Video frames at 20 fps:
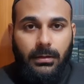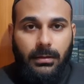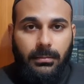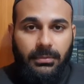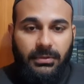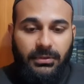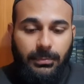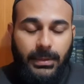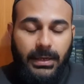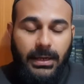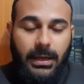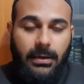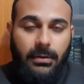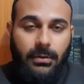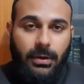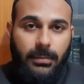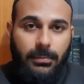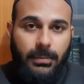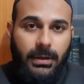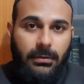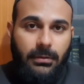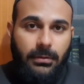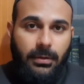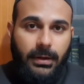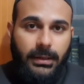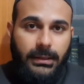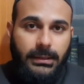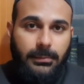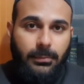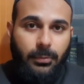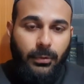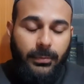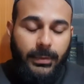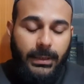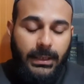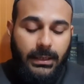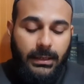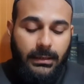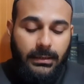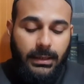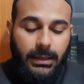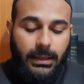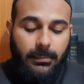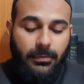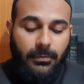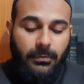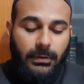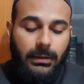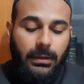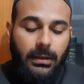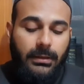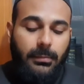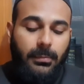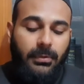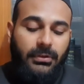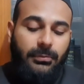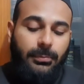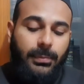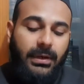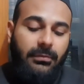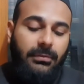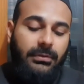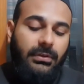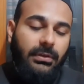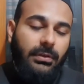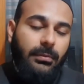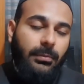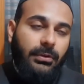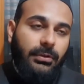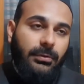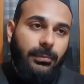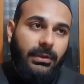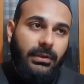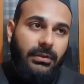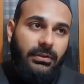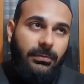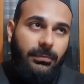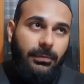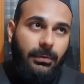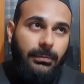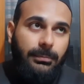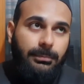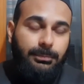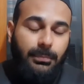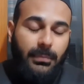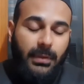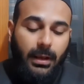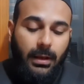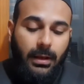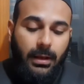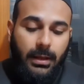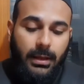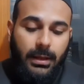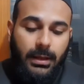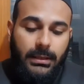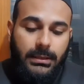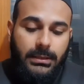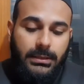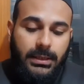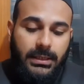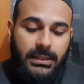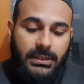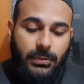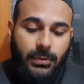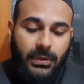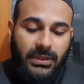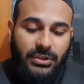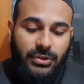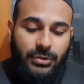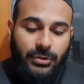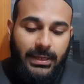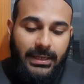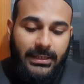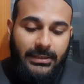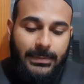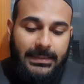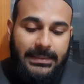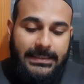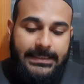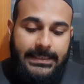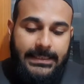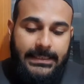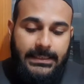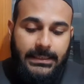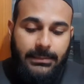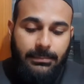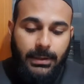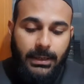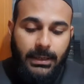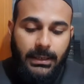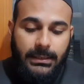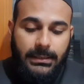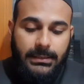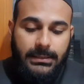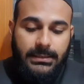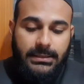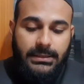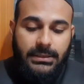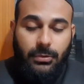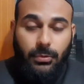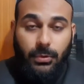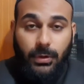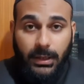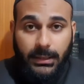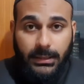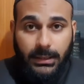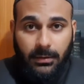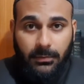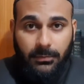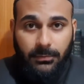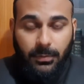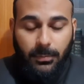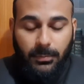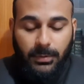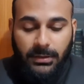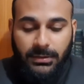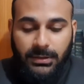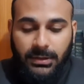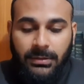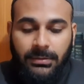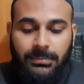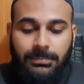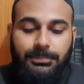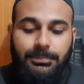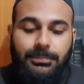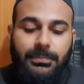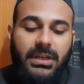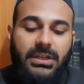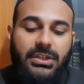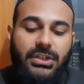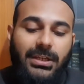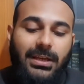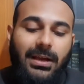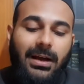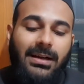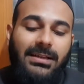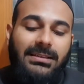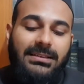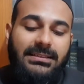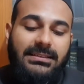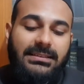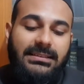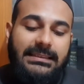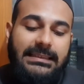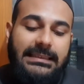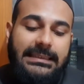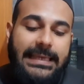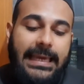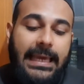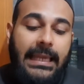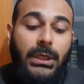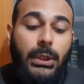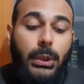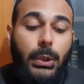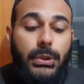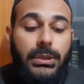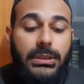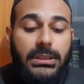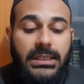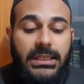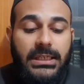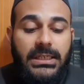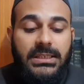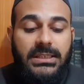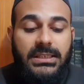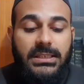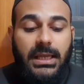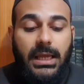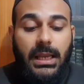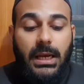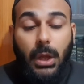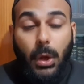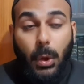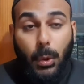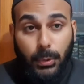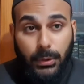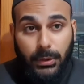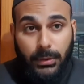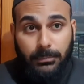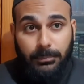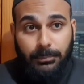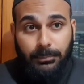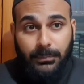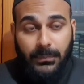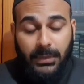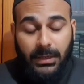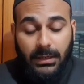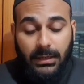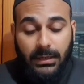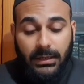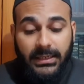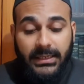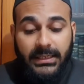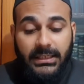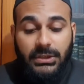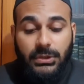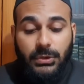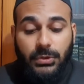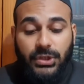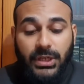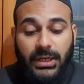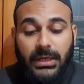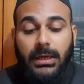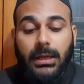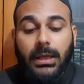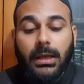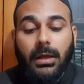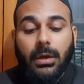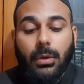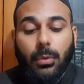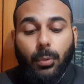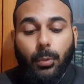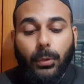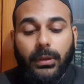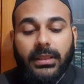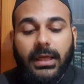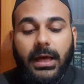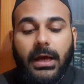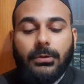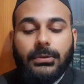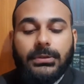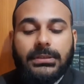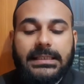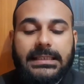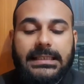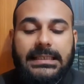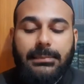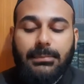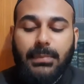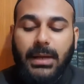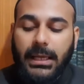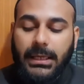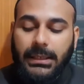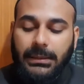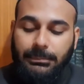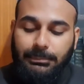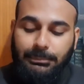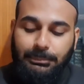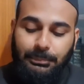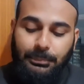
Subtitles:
Bismillah ar-Rahman ar-Rahim. We begin in the name of Allah, the most beneficent, the most merciful. Today's question has been sent in by Sister Ruqayya from London. She asks, can good deeds alone lead to Jannah without Iman?